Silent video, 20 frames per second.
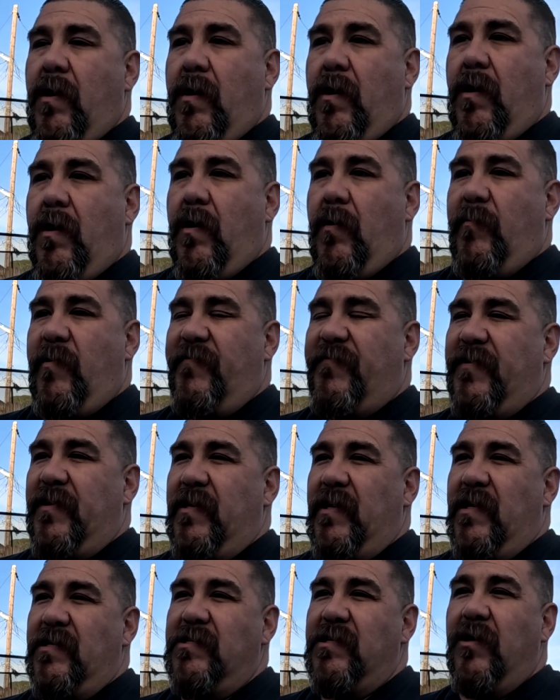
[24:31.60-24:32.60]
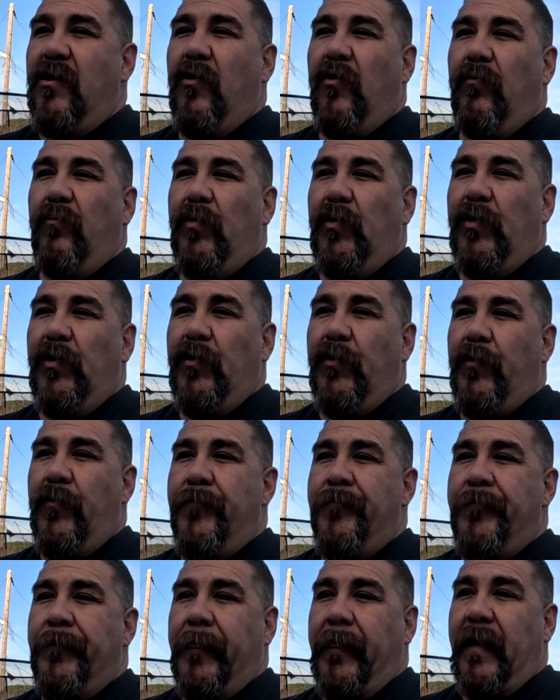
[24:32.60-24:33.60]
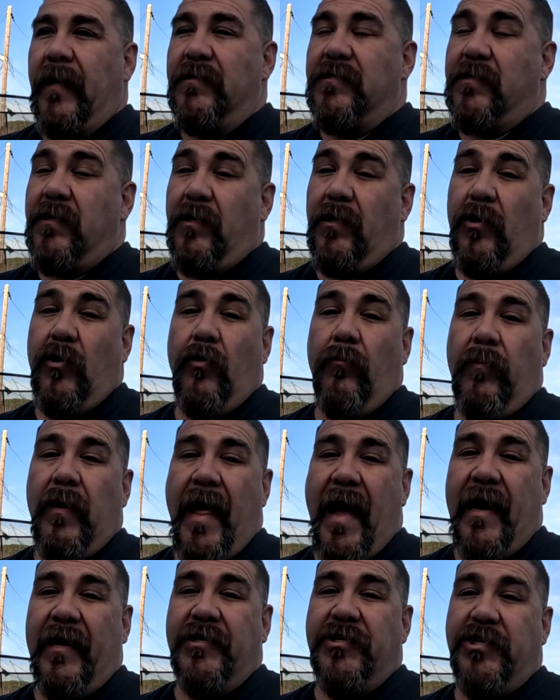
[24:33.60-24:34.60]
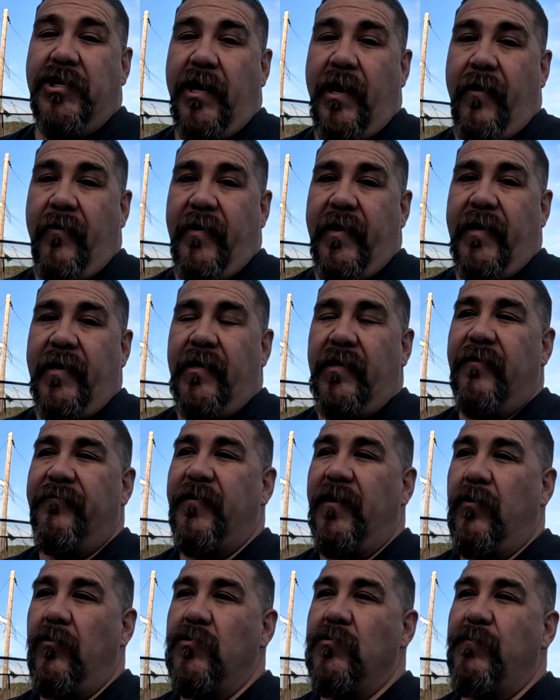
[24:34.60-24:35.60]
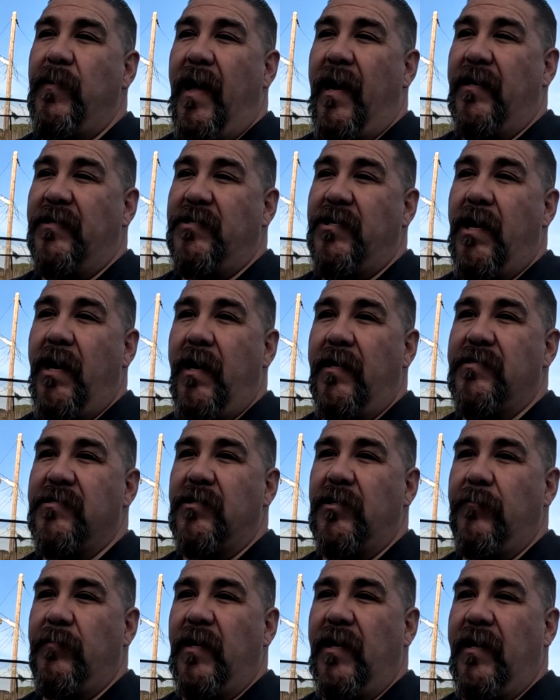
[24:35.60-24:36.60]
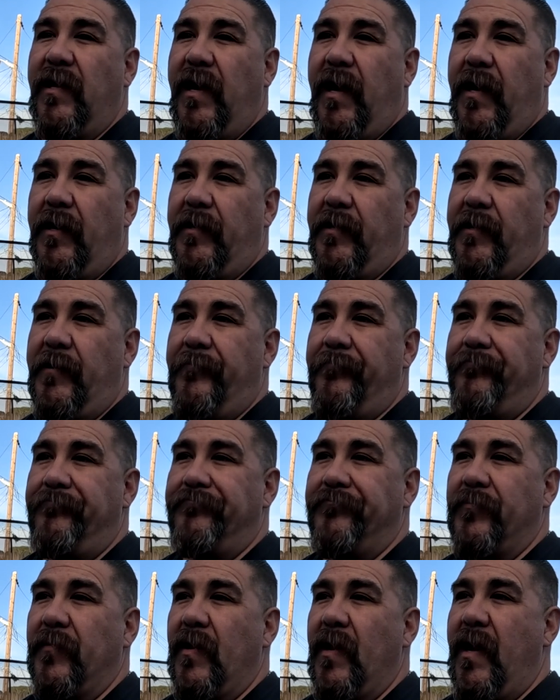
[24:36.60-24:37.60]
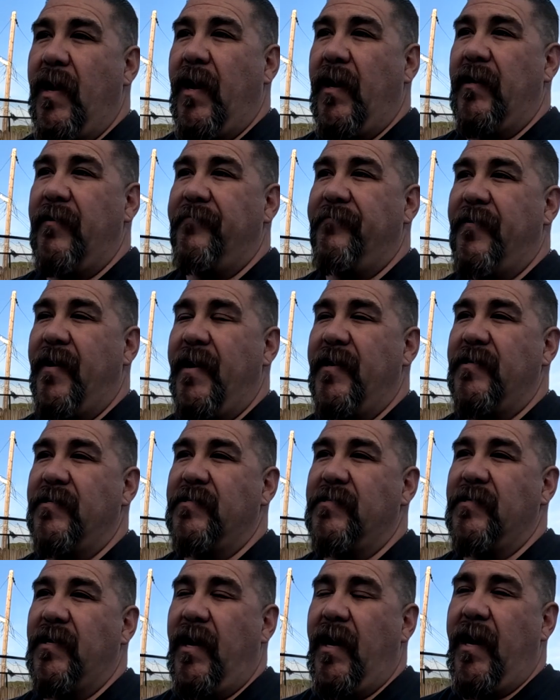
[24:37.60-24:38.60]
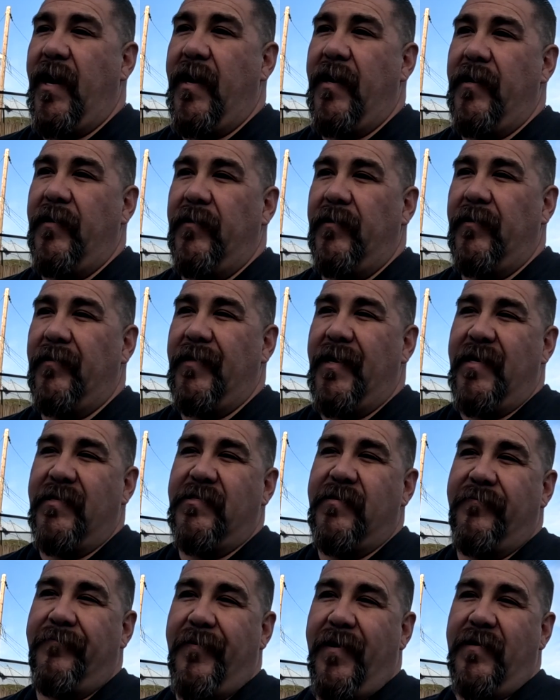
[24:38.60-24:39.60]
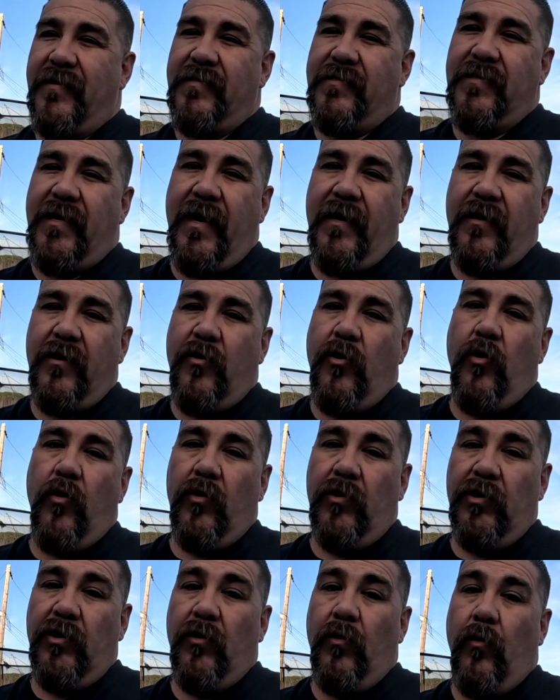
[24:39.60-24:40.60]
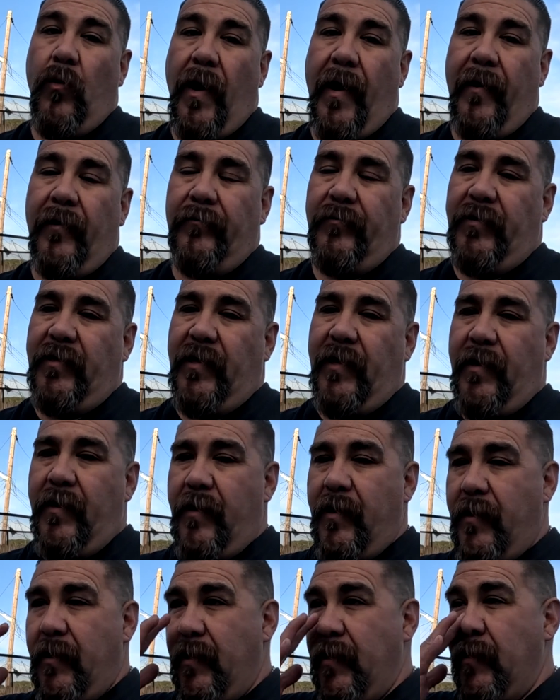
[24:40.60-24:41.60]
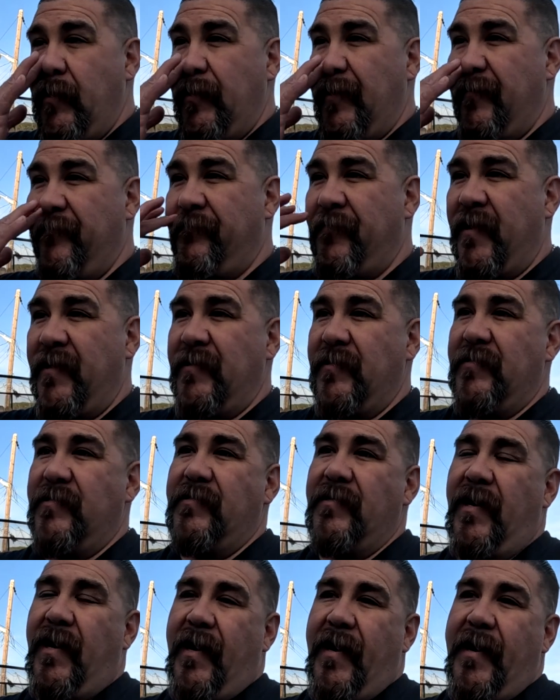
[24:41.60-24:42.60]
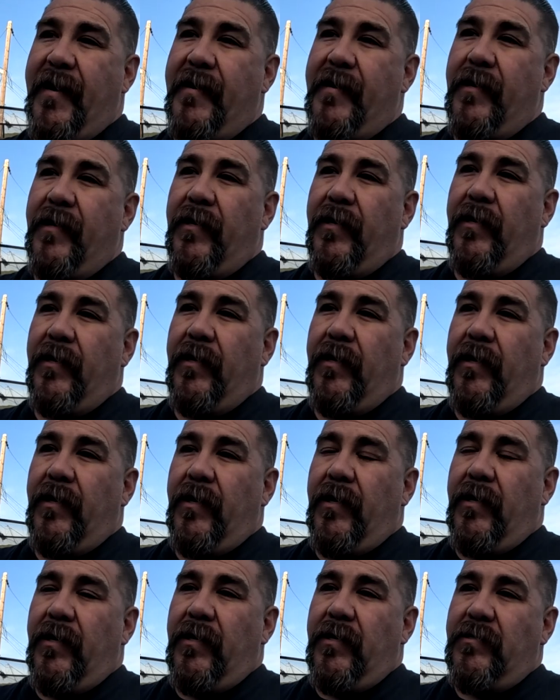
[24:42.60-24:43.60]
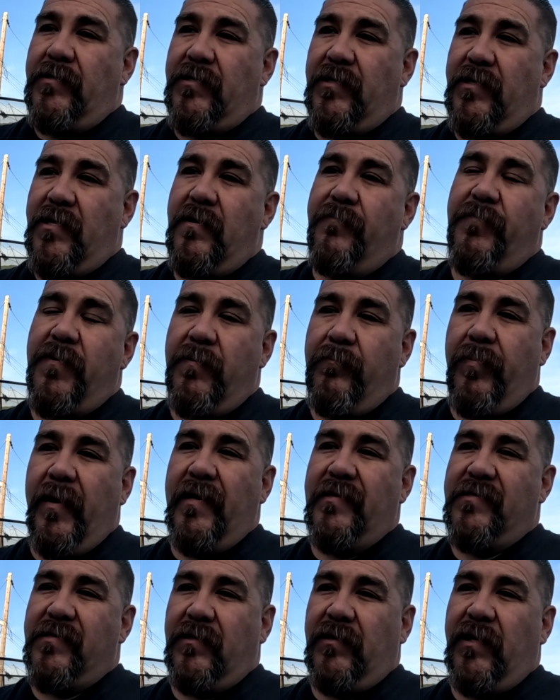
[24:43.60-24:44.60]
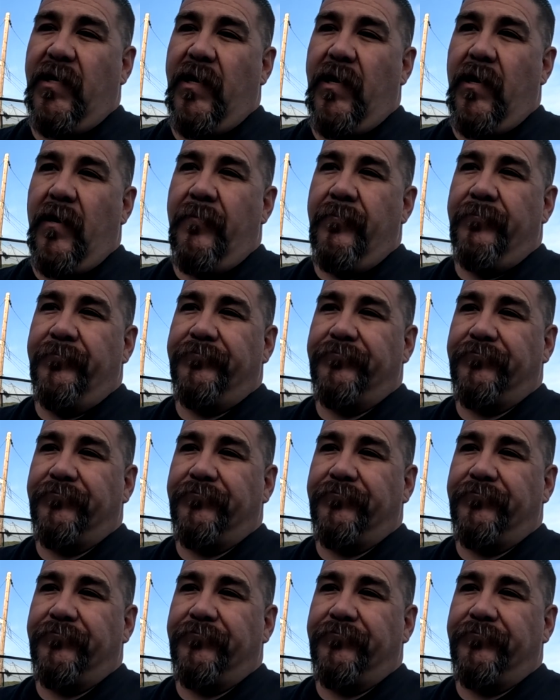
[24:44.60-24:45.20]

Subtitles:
If it doesn't go blue, it's going to go black cherry, and if it goes black cherry, it's going to be a candy. And if I decide, and that's if I decide to go a little wild with it. If I decide to keep it base clear,